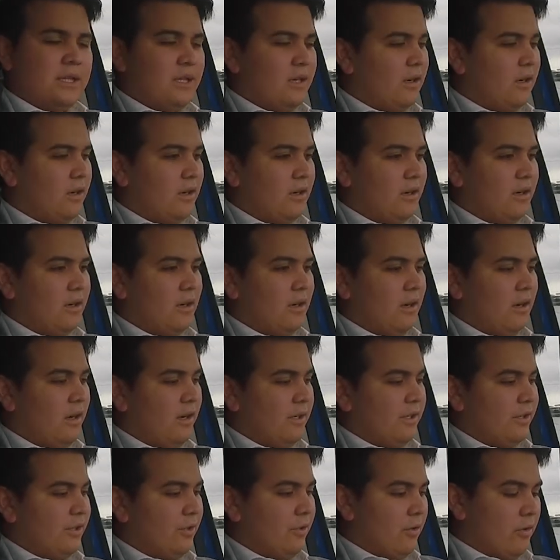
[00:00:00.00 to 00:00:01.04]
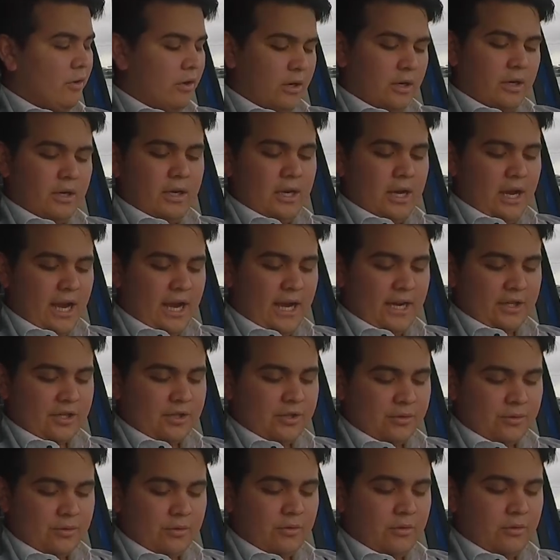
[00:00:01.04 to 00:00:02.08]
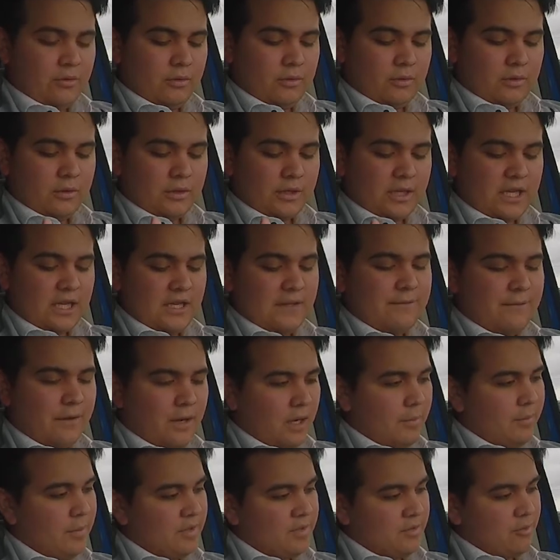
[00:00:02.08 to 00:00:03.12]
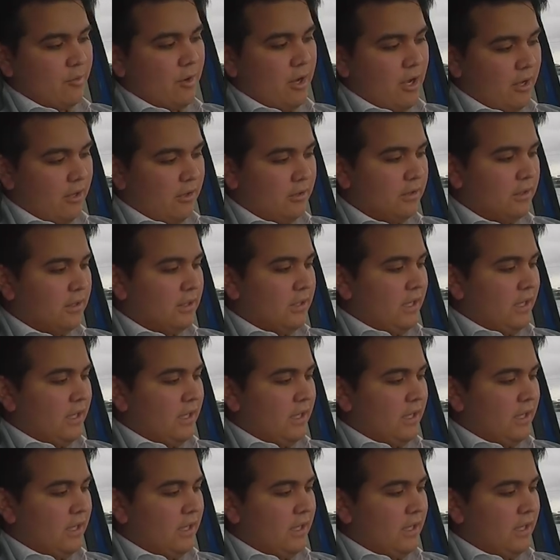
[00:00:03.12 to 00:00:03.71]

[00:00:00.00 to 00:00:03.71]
or on your actual key fob as well,